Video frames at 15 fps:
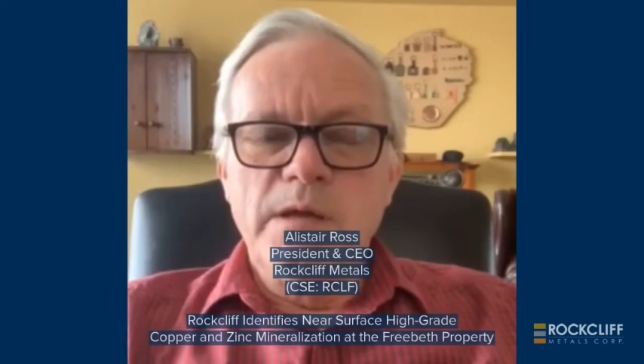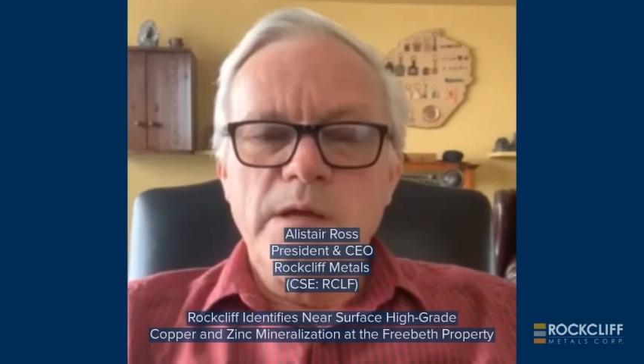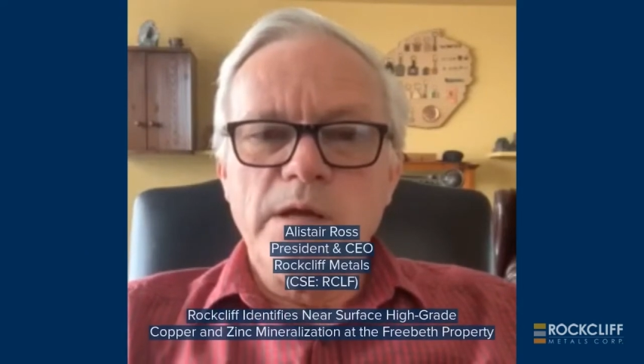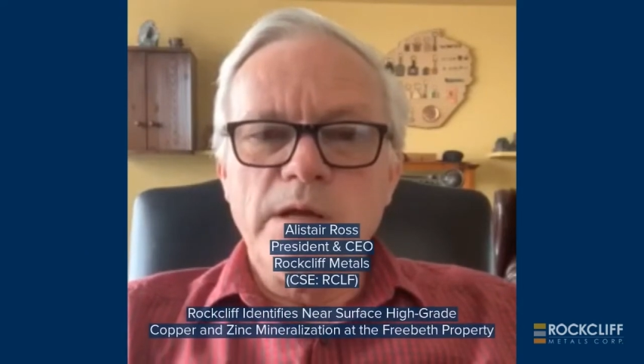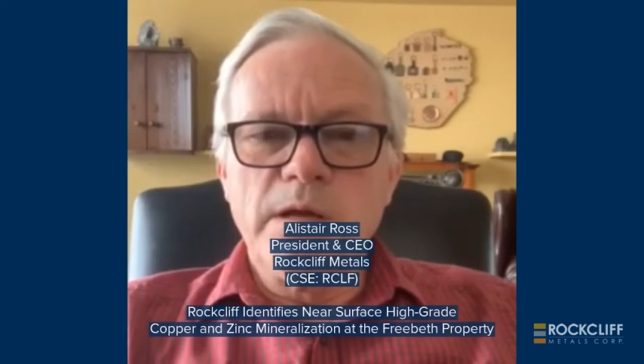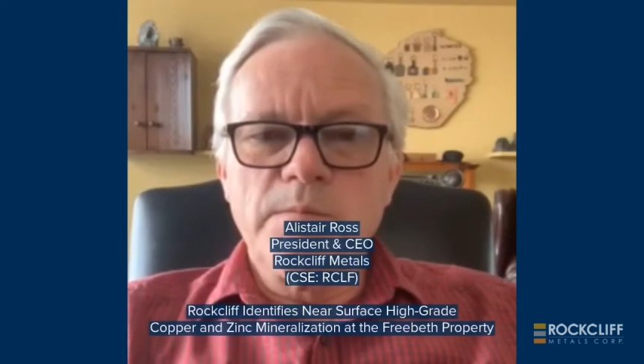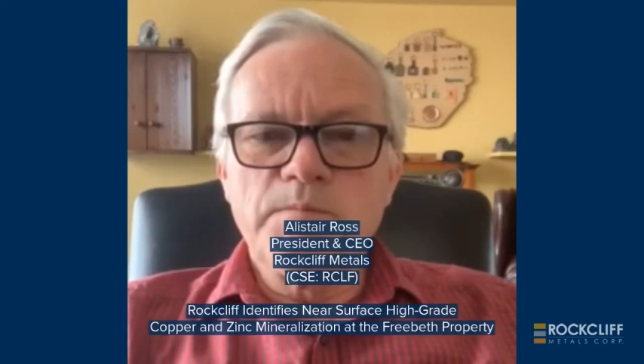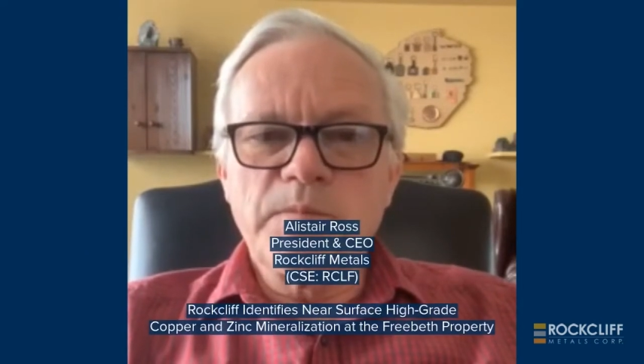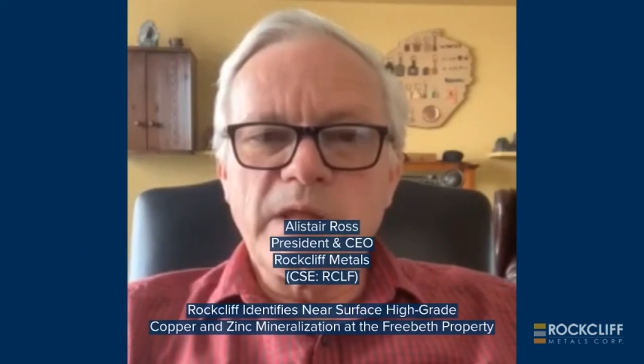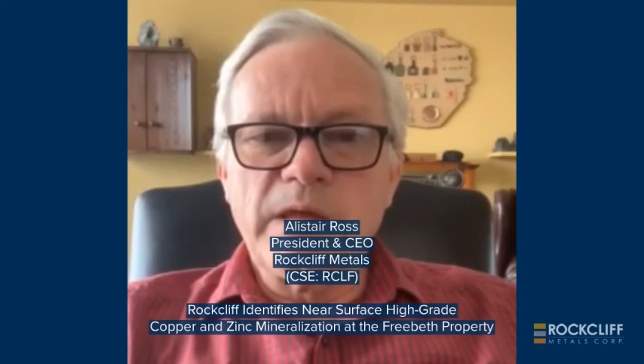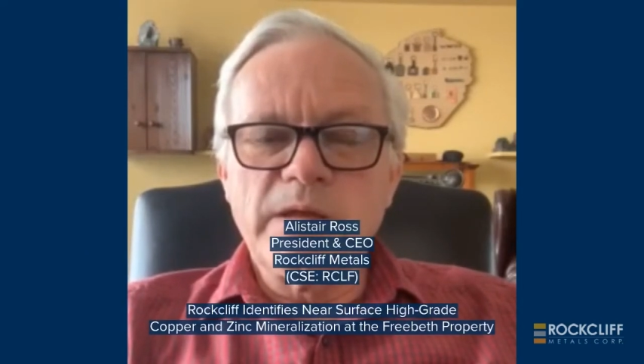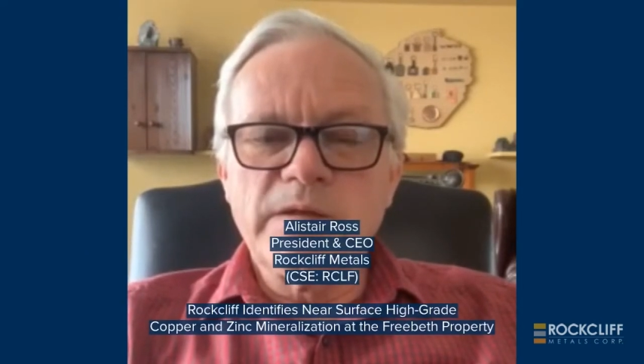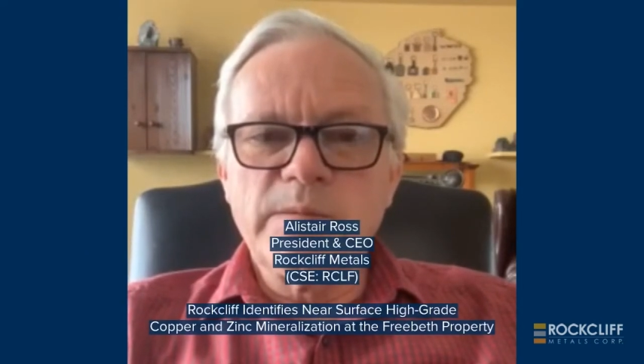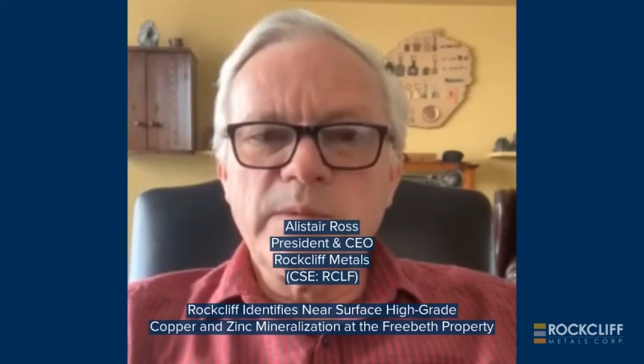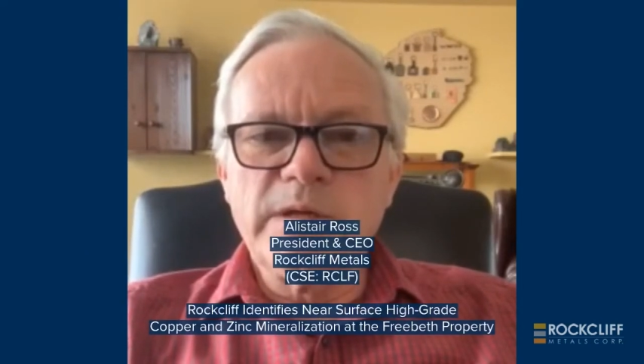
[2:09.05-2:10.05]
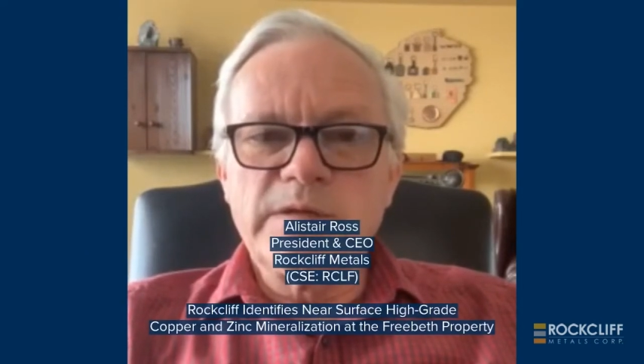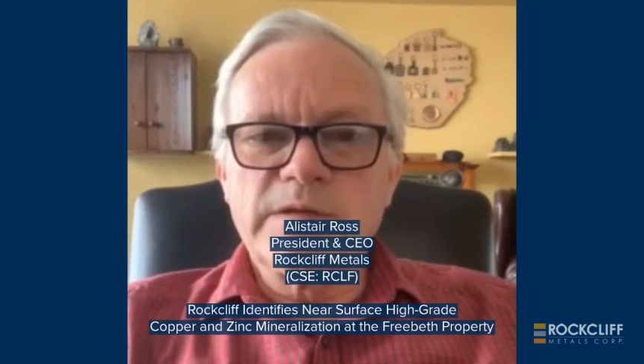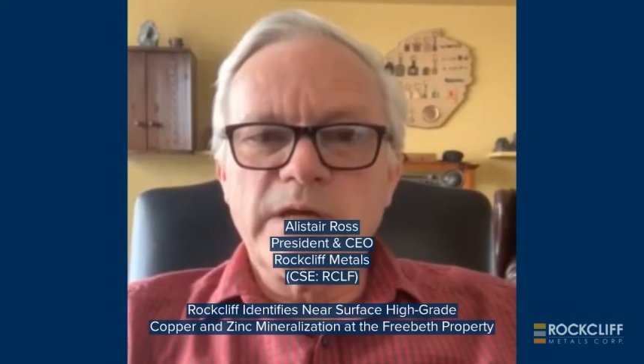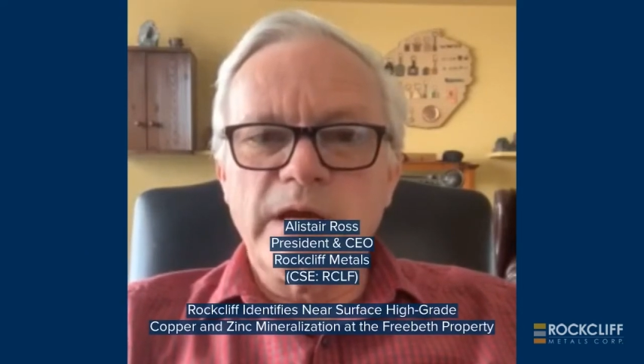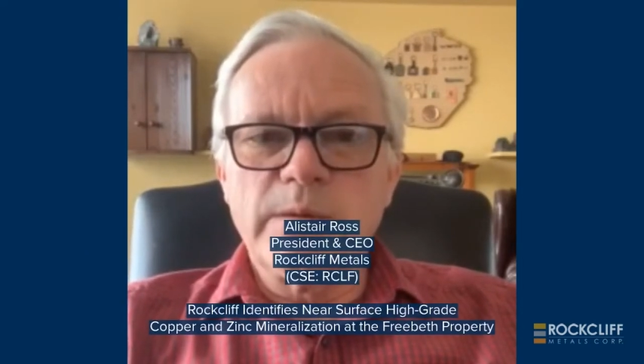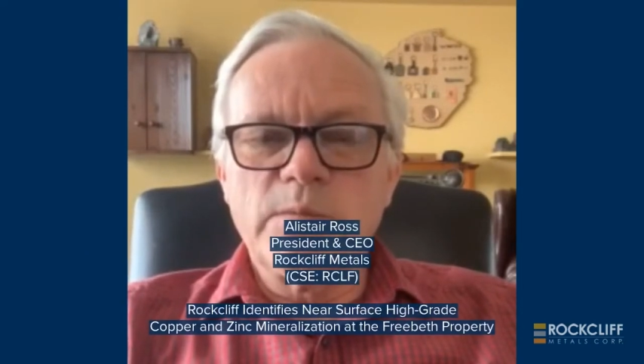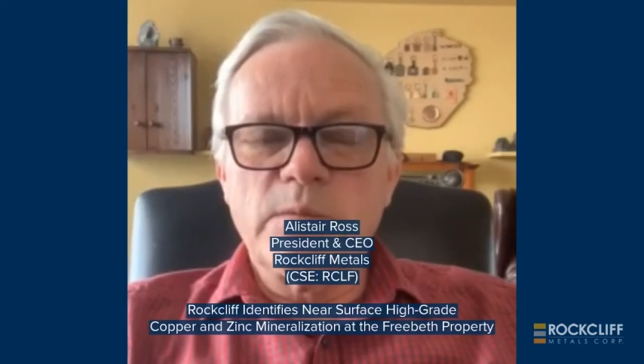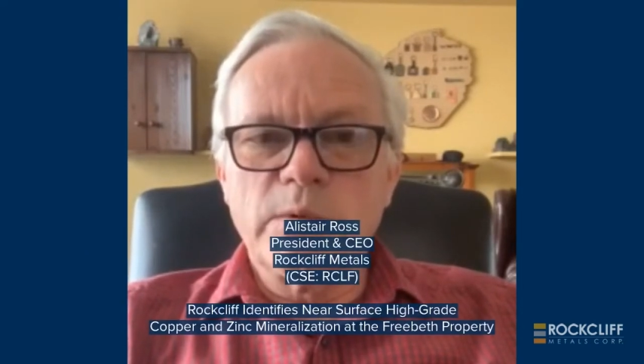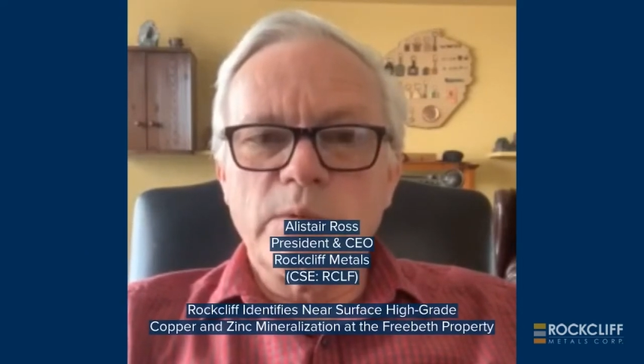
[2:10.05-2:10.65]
and in the meantime,